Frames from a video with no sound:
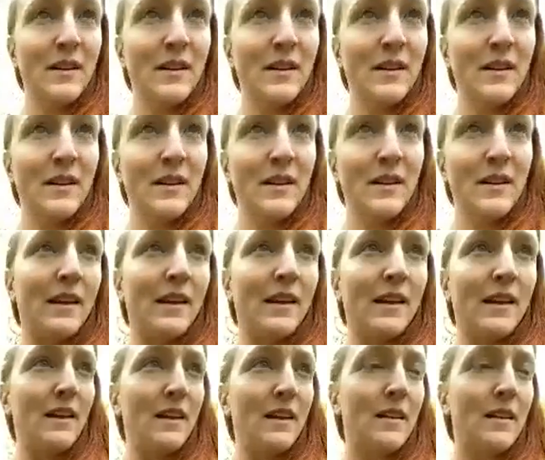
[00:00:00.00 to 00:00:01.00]
And
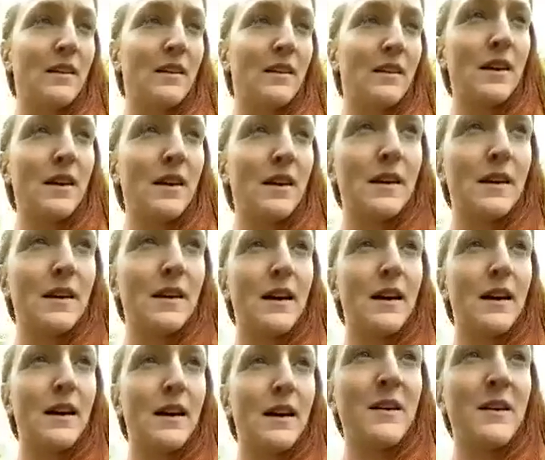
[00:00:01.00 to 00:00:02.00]

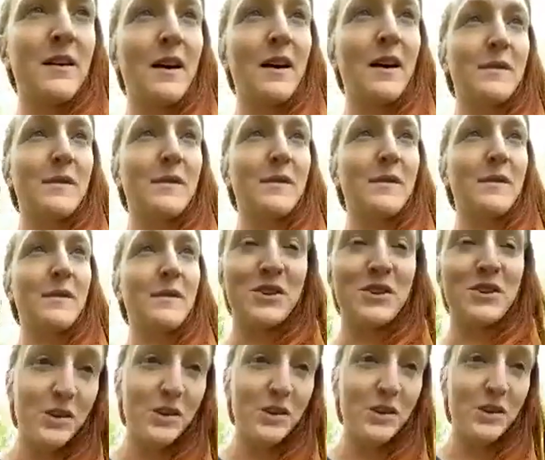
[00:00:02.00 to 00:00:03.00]
I'm not
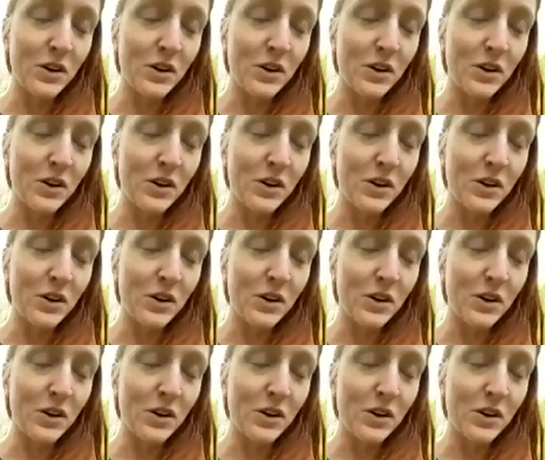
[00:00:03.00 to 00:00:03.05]
sure